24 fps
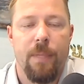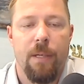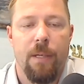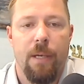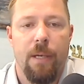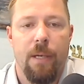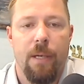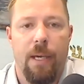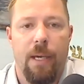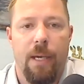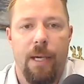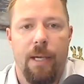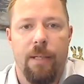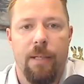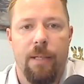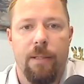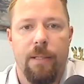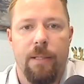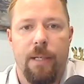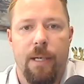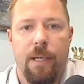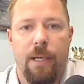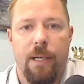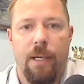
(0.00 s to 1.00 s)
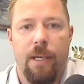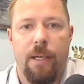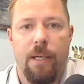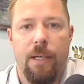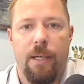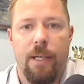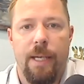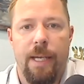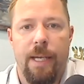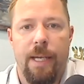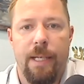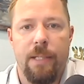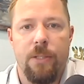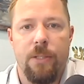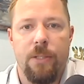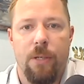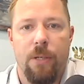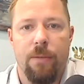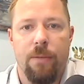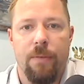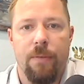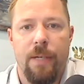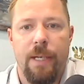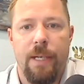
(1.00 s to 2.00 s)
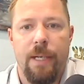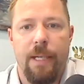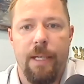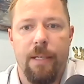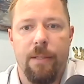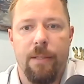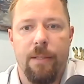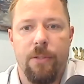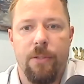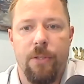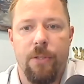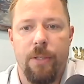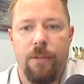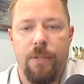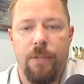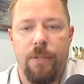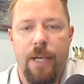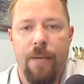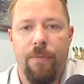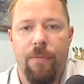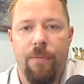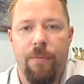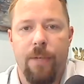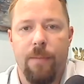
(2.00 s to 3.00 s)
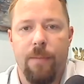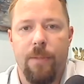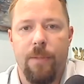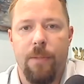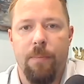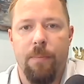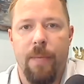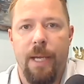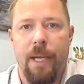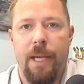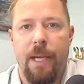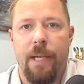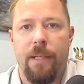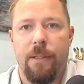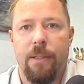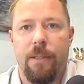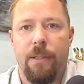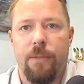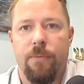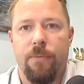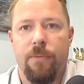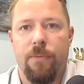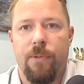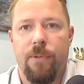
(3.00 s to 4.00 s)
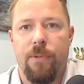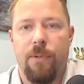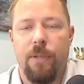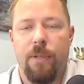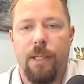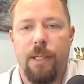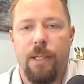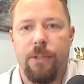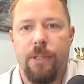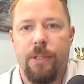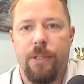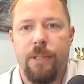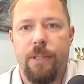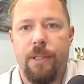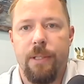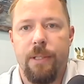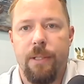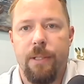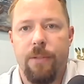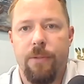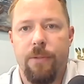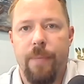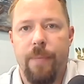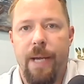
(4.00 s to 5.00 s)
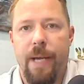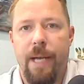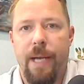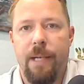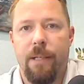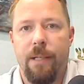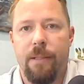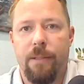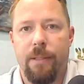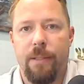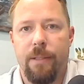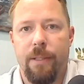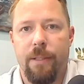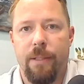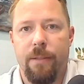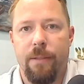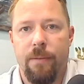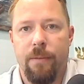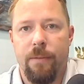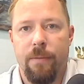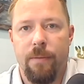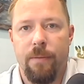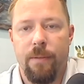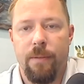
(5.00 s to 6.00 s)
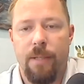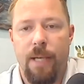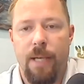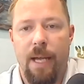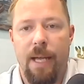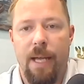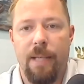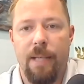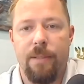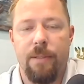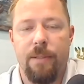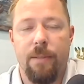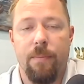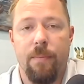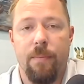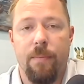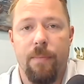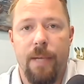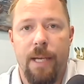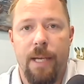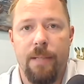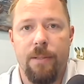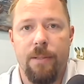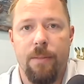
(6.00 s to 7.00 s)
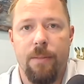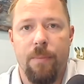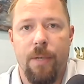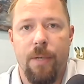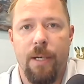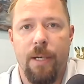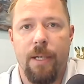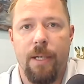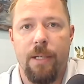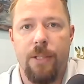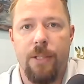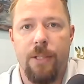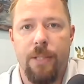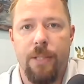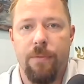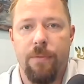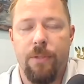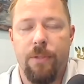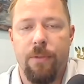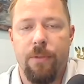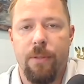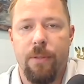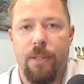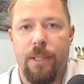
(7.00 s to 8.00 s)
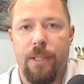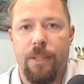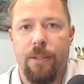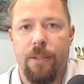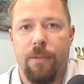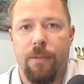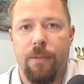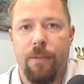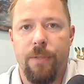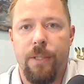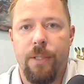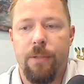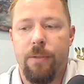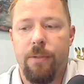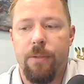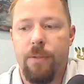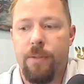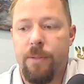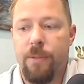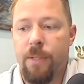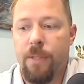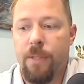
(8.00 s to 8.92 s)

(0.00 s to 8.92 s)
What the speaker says: And it's already driving up demand for electricity dramatically as the market shifts to electric vehicles.